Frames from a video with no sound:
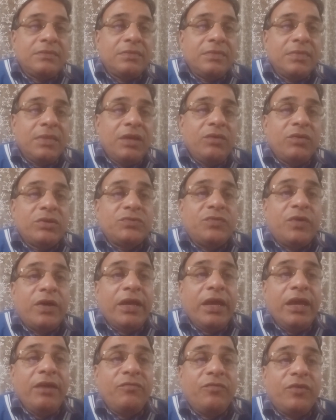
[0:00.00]
He was
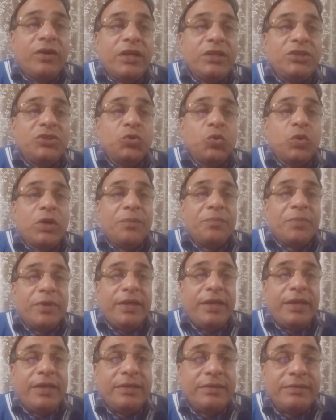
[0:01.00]
working for a shoe
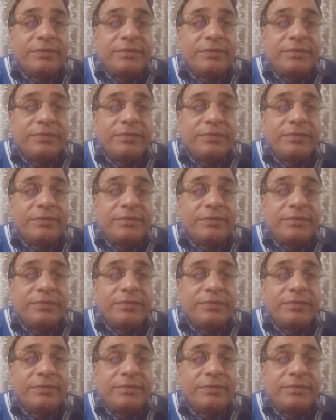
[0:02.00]
company.